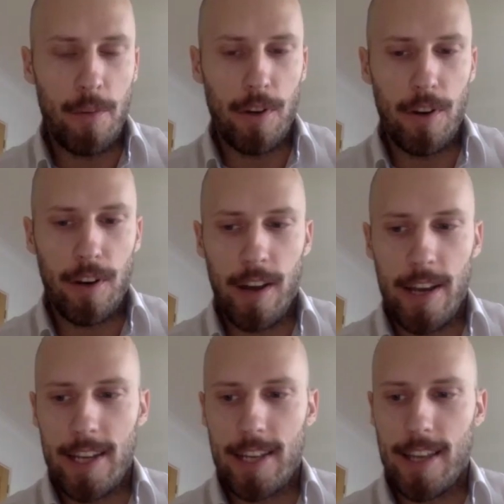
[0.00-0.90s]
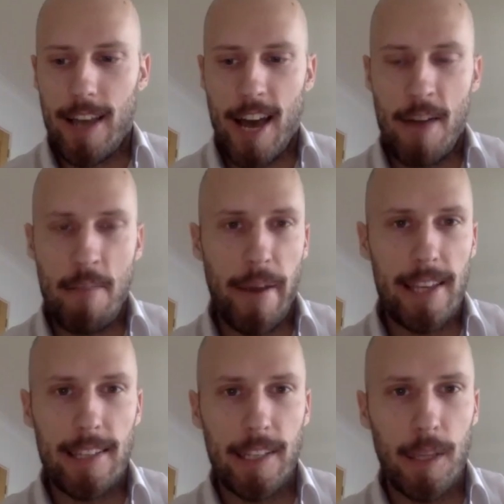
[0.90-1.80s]
would look like. Um,
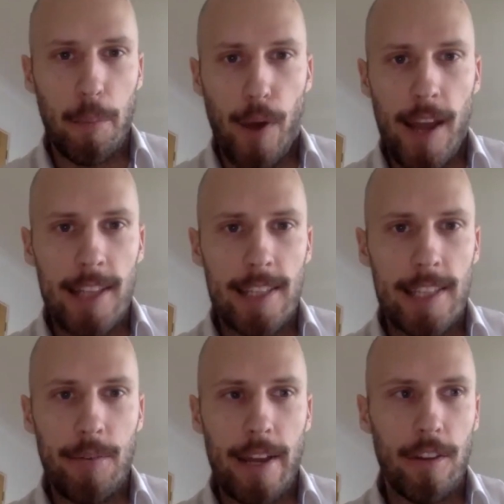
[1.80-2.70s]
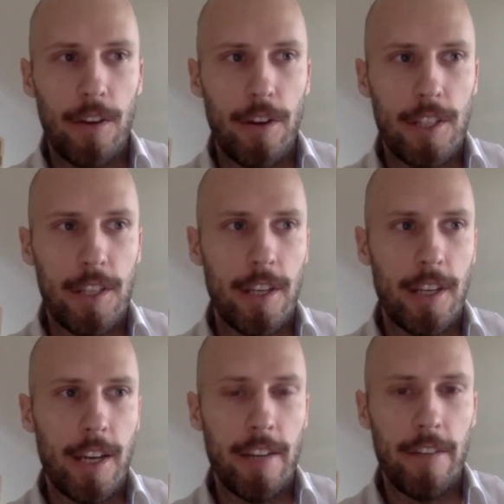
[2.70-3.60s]
basically, the brands he would have to look to
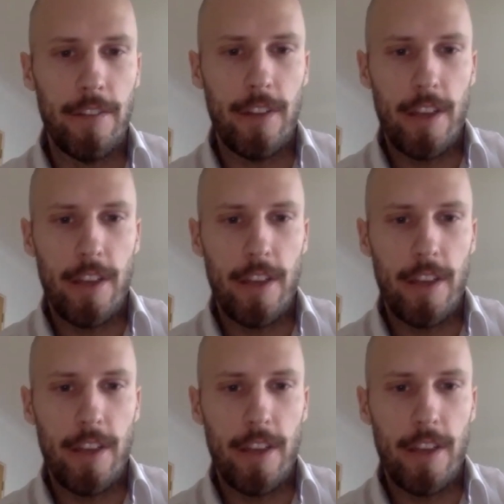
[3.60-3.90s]
kind of